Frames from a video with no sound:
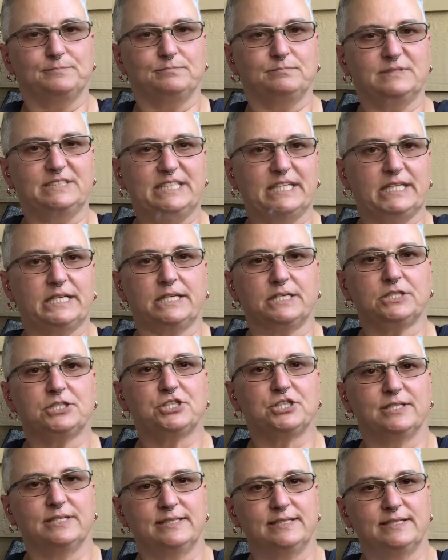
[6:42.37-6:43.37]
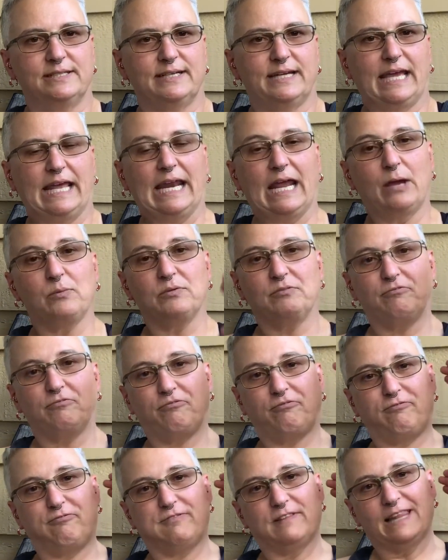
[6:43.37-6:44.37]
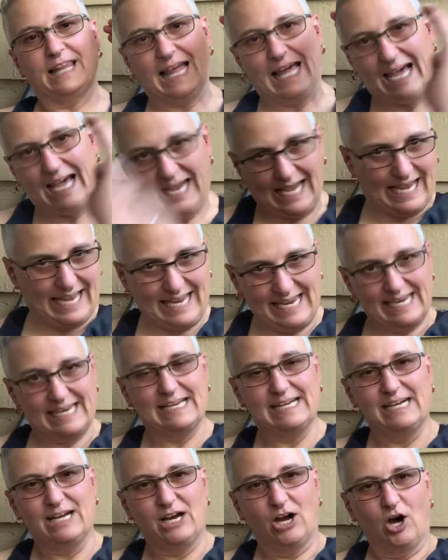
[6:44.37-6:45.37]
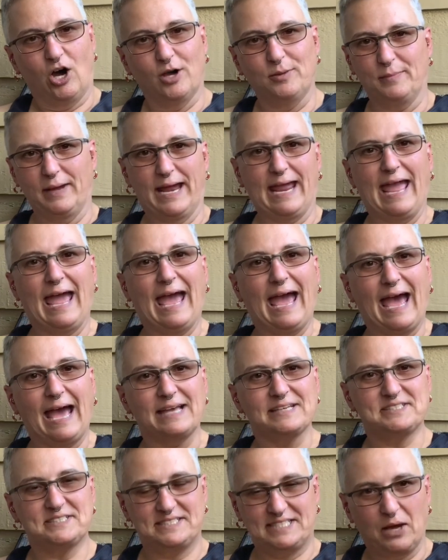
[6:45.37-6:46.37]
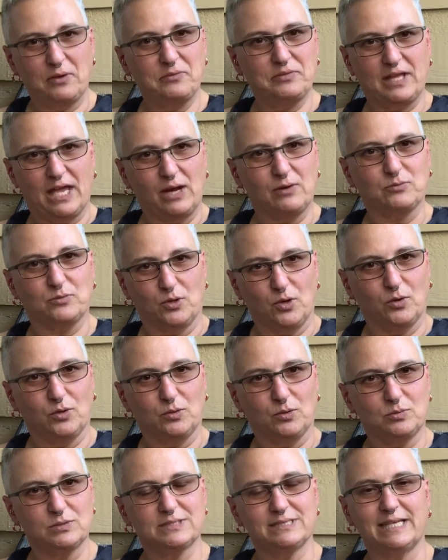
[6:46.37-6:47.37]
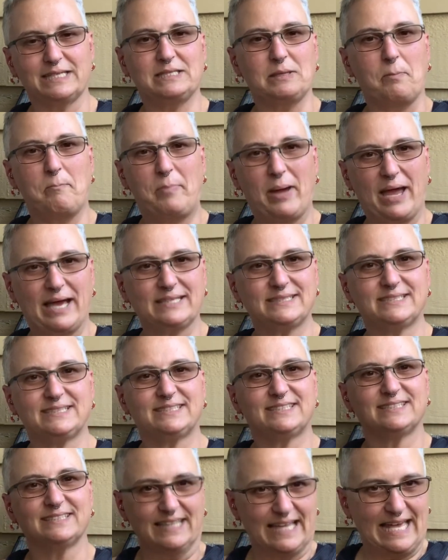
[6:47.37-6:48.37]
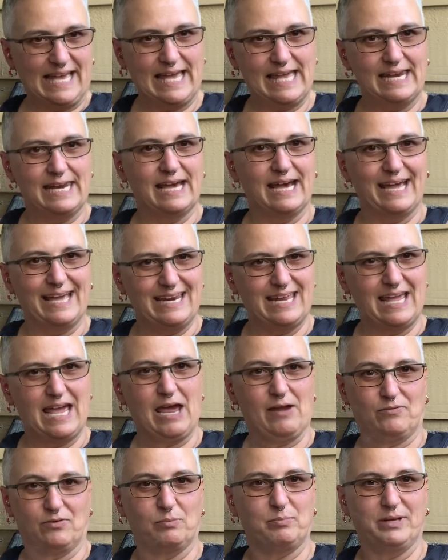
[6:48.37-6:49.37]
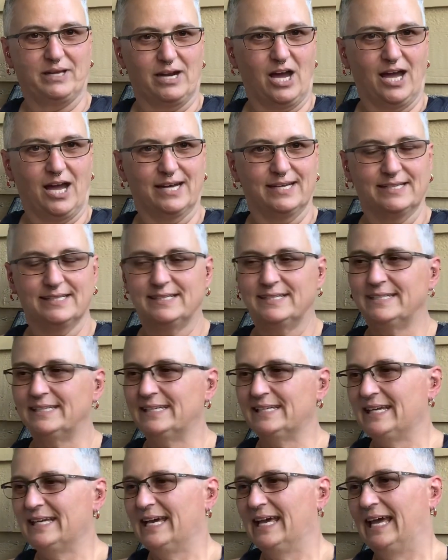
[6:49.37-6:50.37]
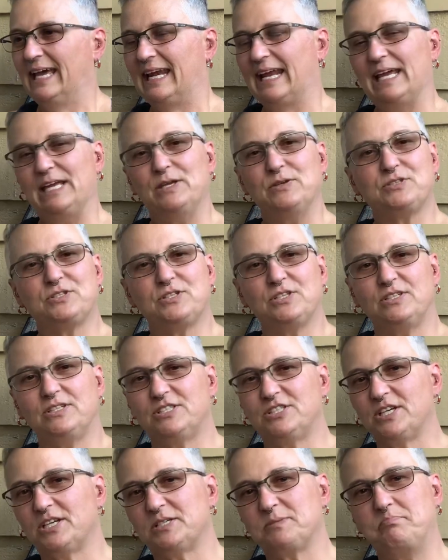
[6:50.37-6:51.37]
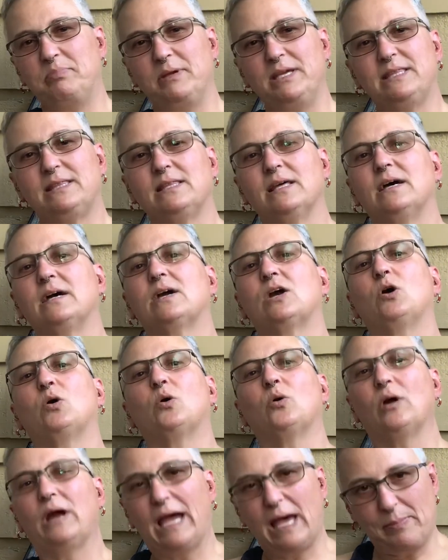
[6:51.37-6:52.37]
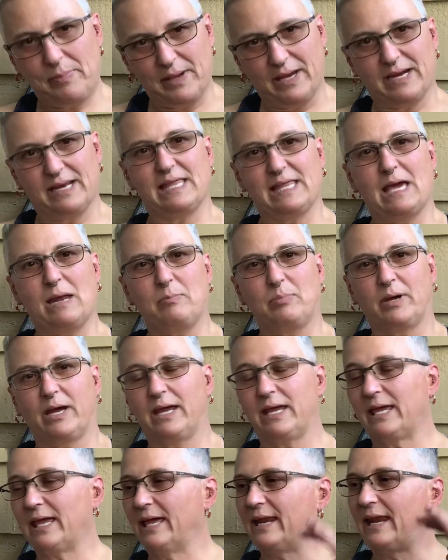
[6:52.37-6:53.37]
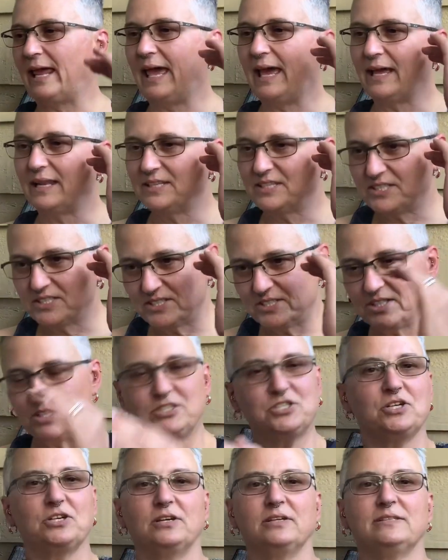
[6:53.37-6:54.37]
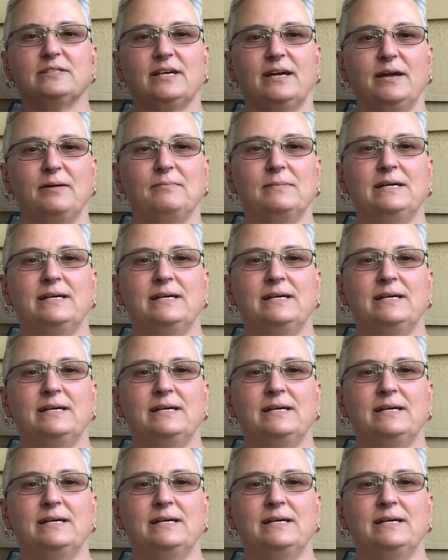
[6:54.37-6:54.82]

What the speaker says: ditch, and I would fly on my ass down that road. It was like the best sled I had ever been on. And I used to just beat the crap out of that bike and had such a good time.